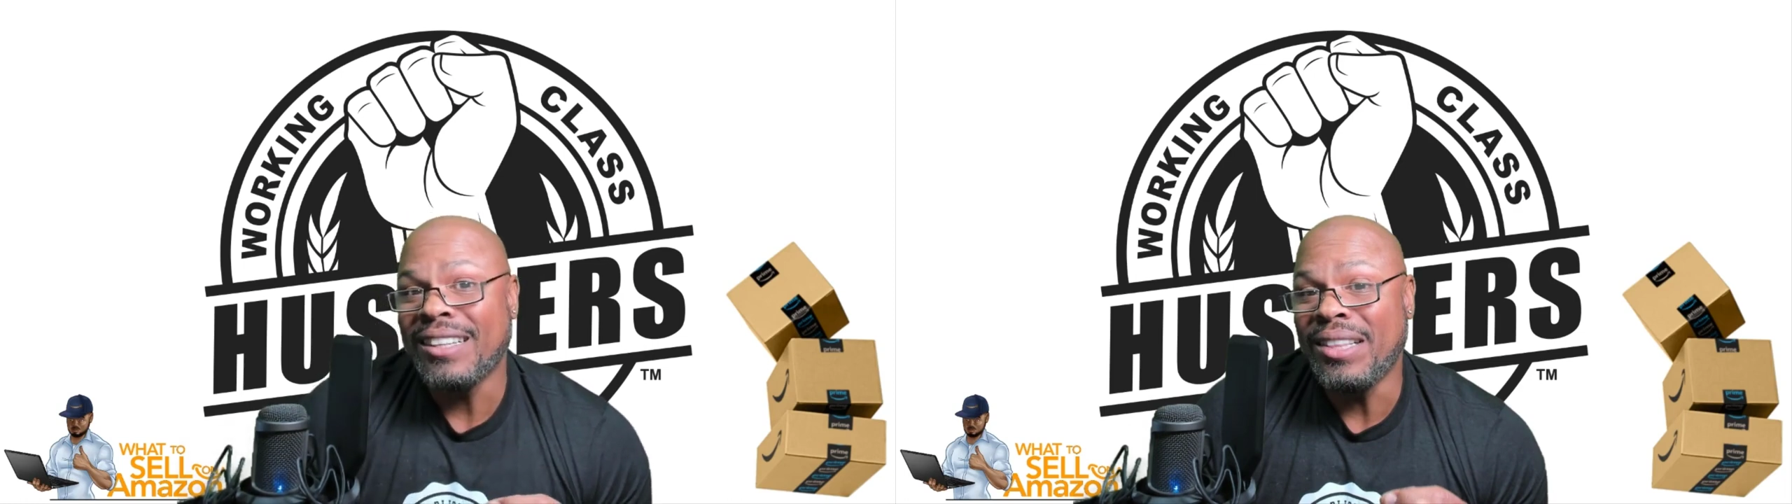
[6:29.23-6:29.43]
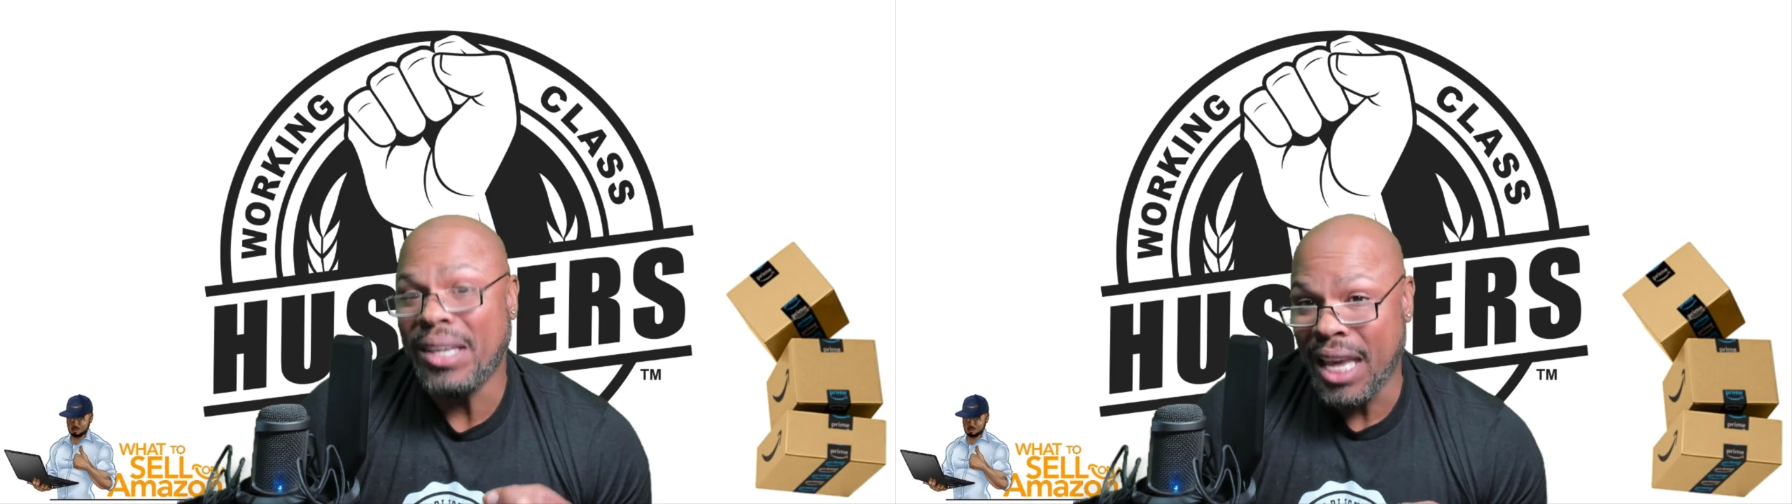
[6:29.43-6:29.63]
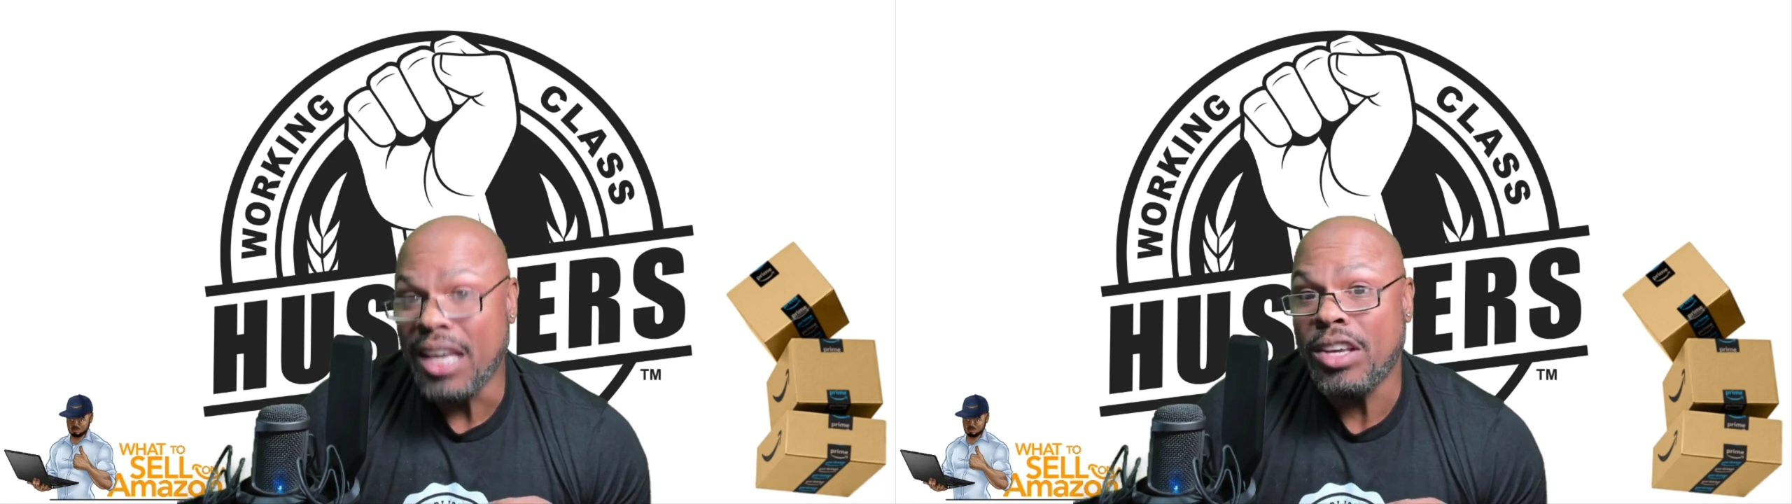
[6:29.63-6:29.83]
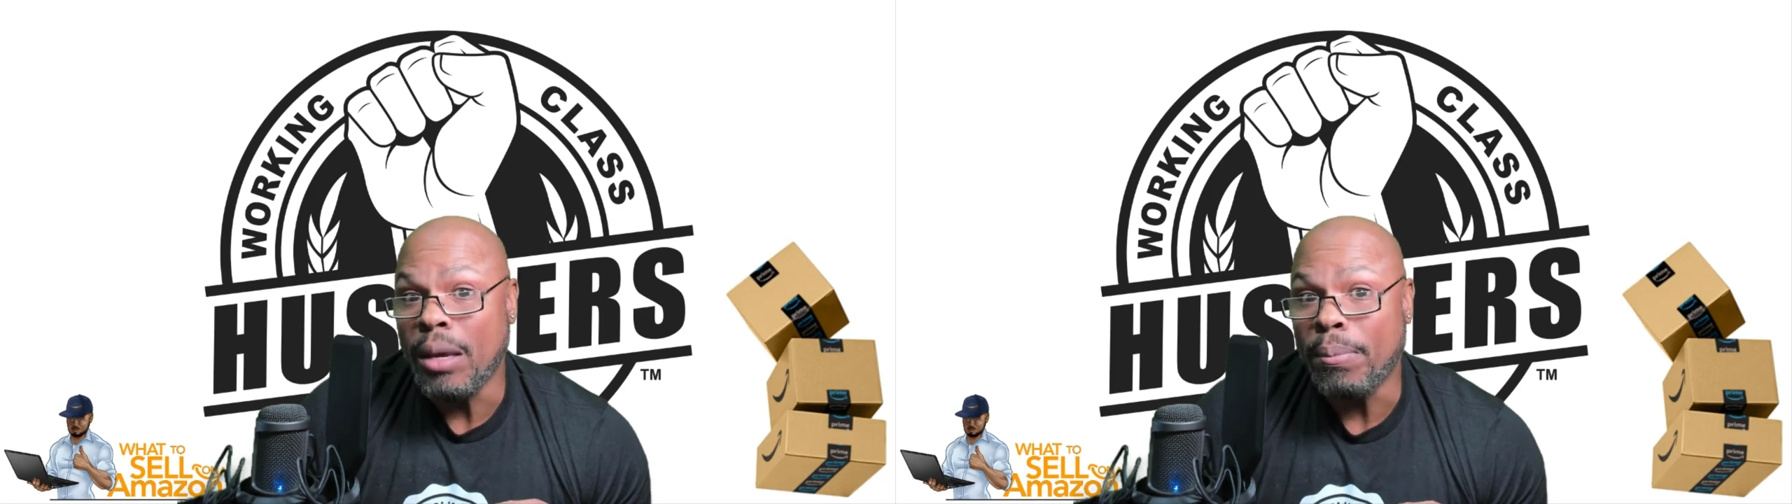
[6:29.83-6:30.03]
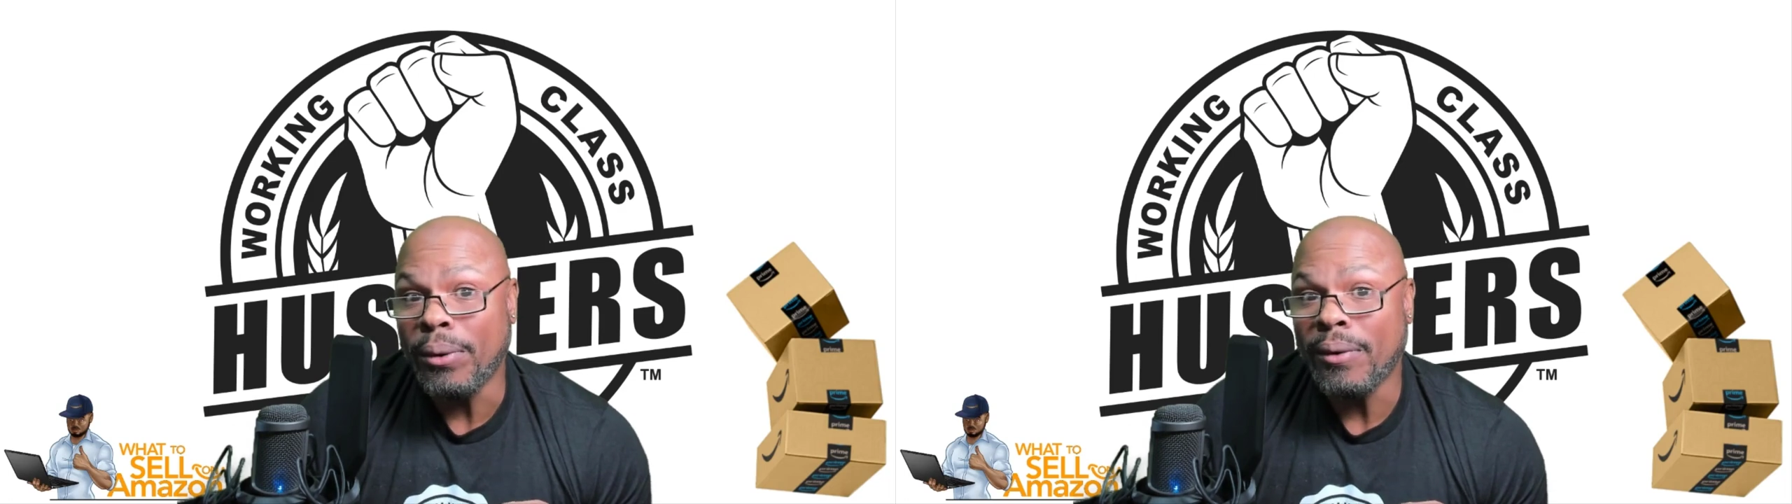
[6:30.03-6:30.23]
the
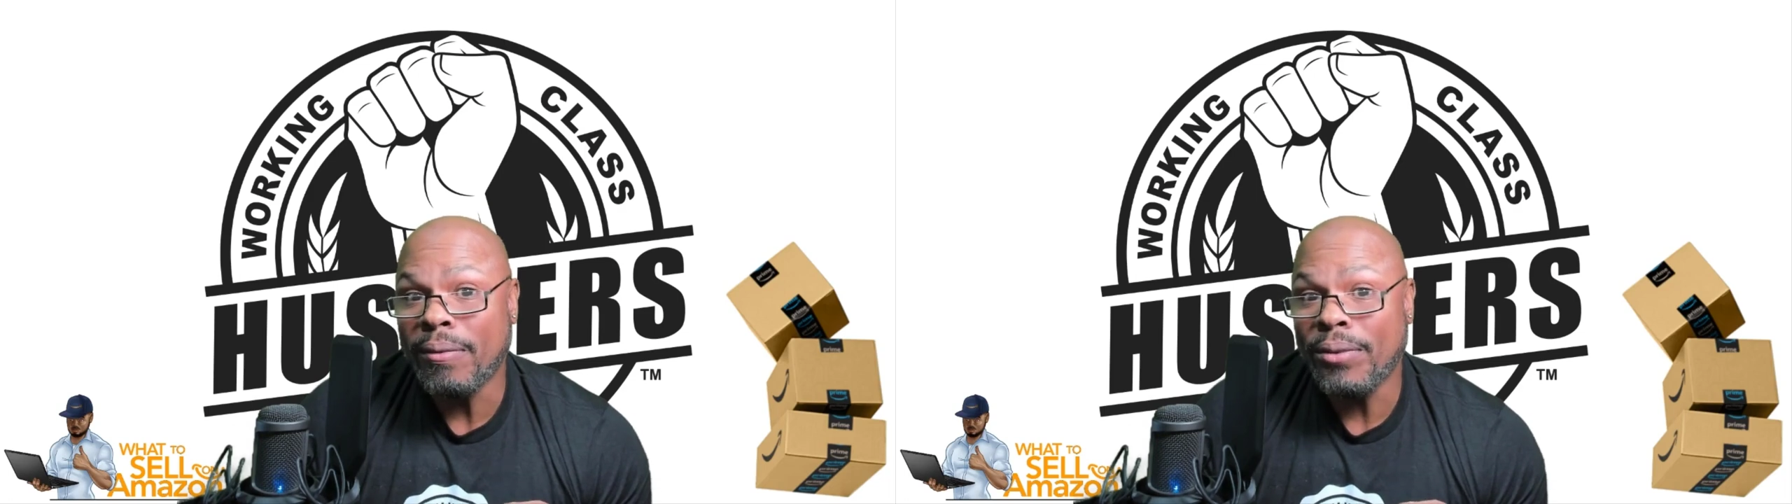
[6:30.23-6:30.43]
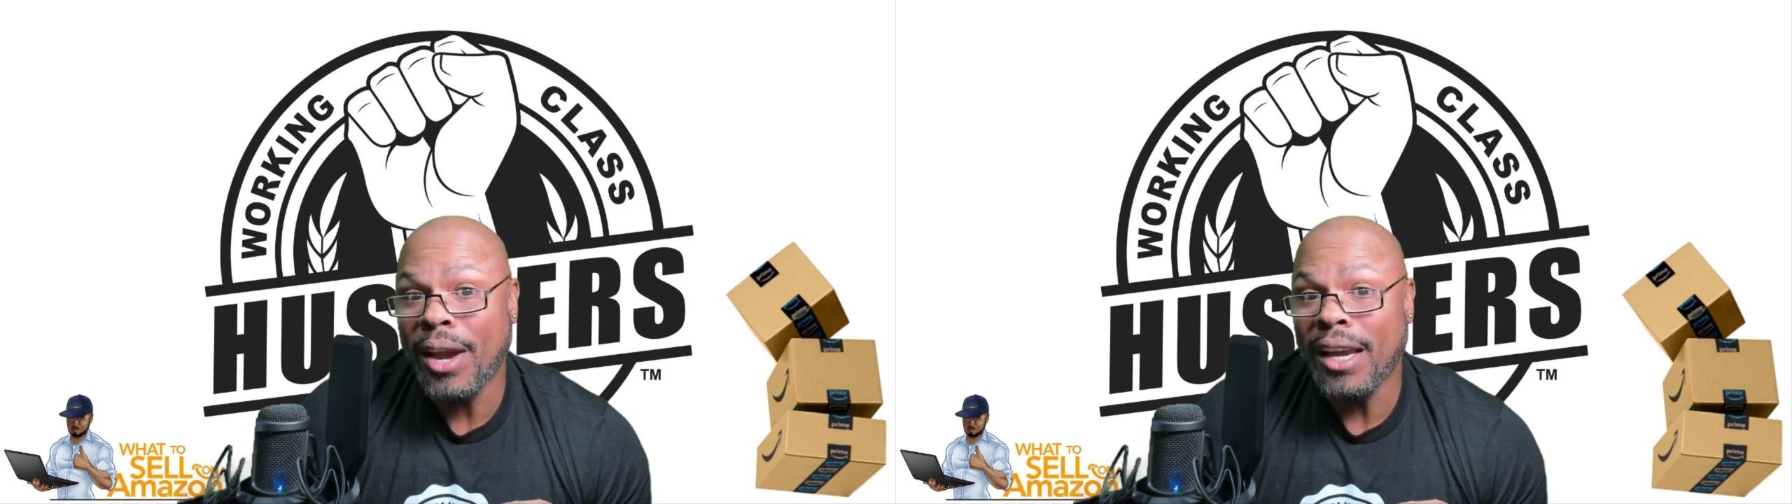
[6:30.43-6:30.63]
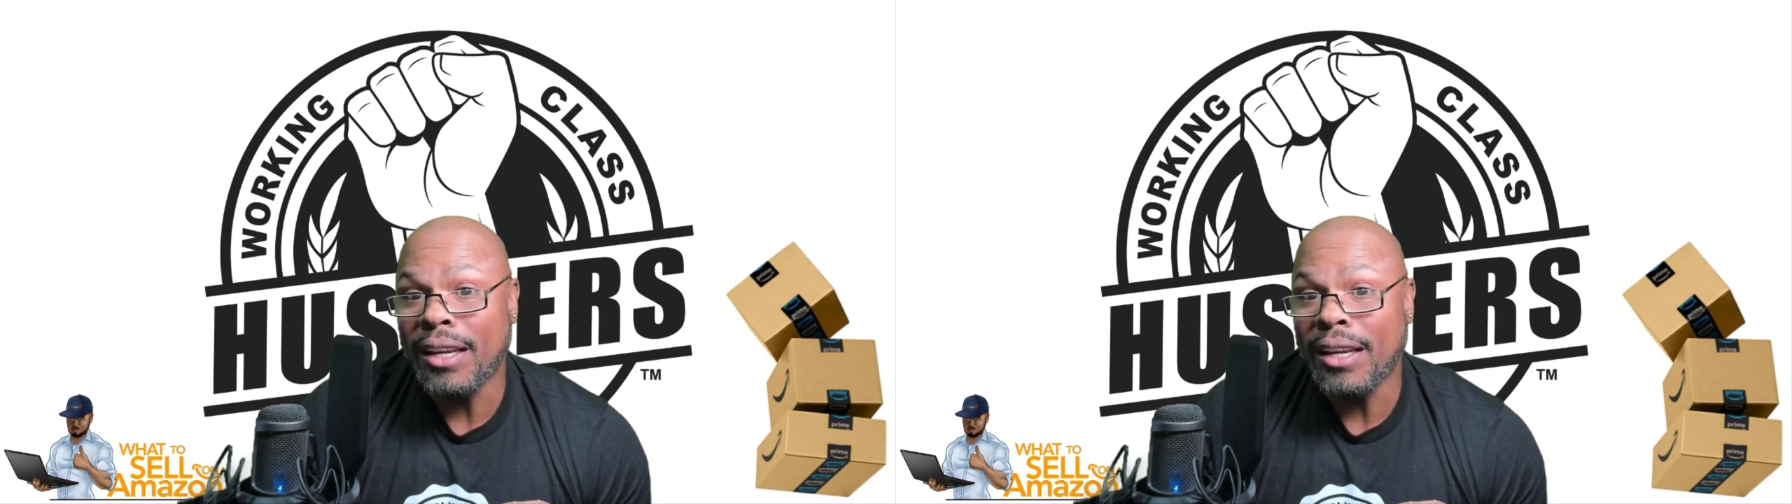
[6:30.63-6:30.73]
gatekeeper, right?